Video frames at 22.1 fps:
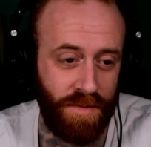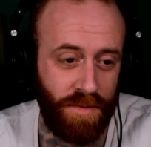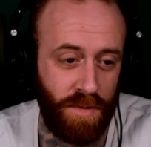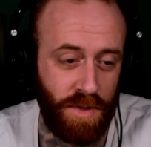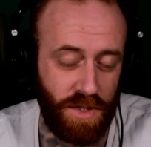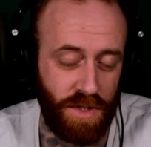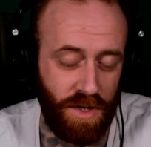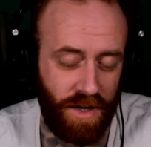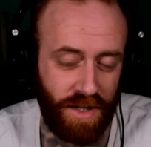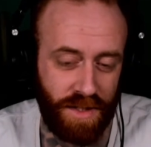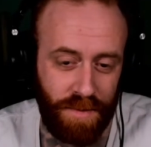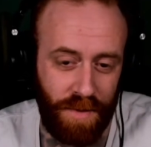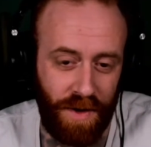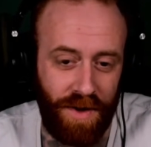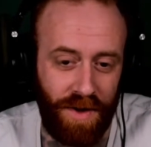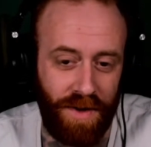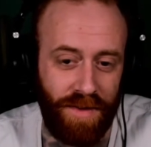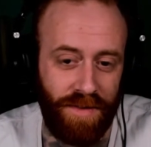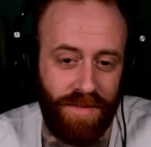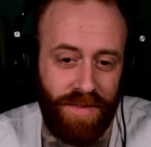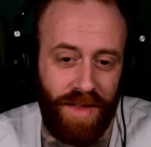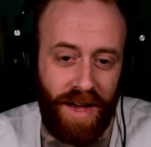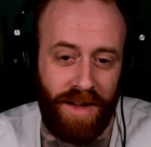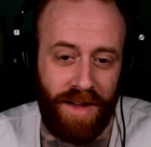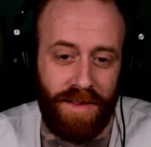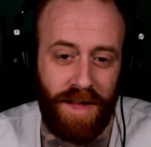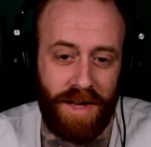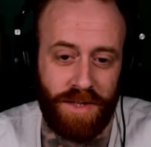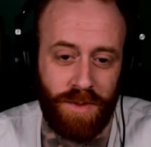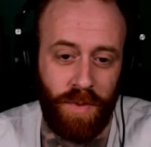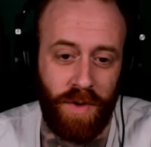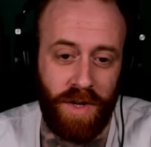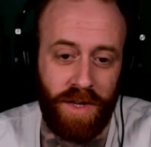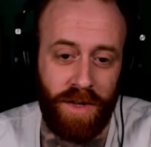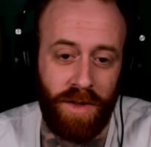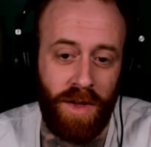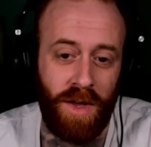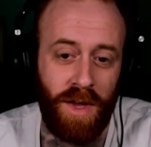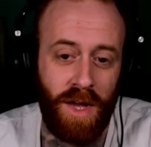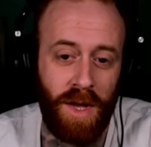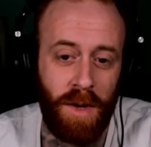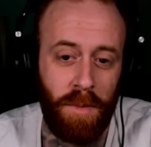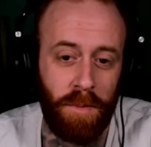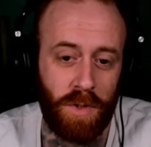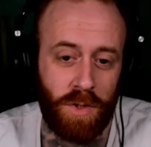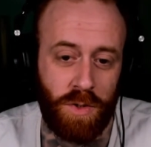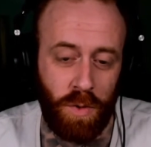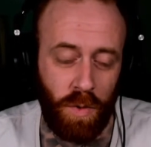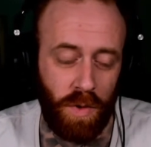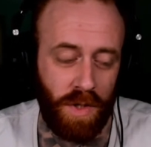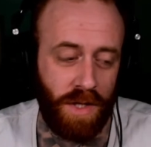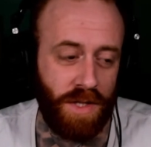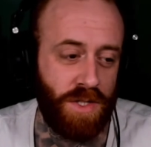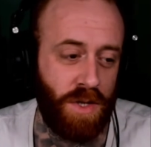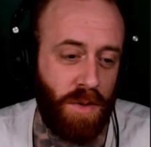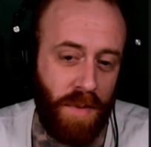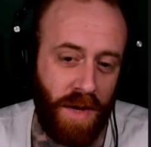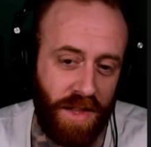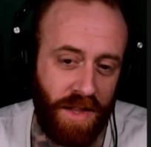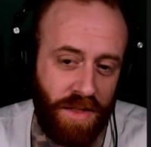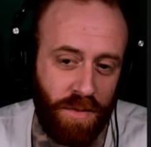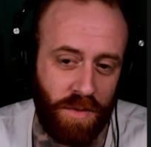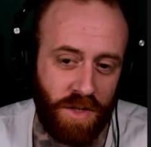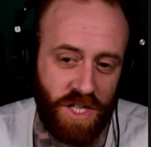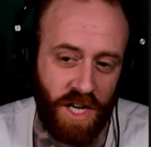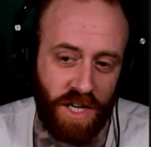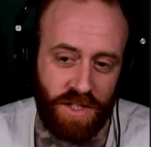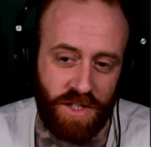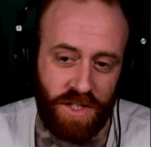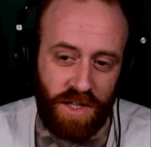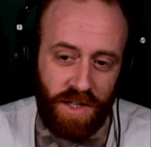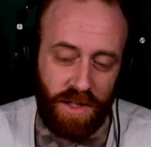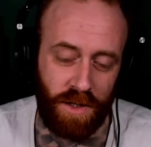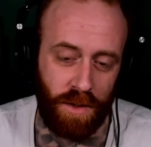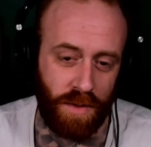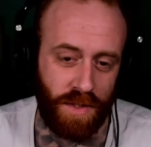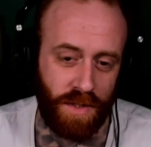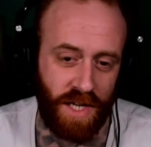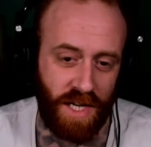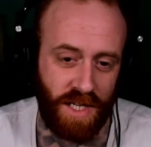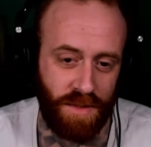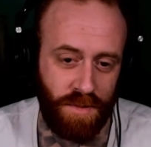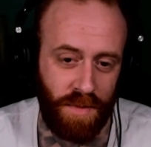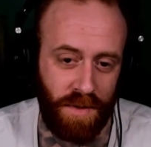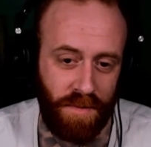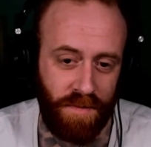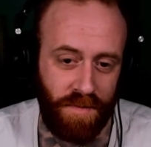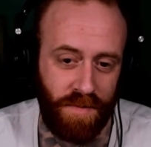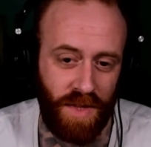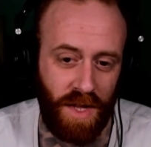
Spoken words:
We talked about that last week. But dualism and the rejection of the Old Testament.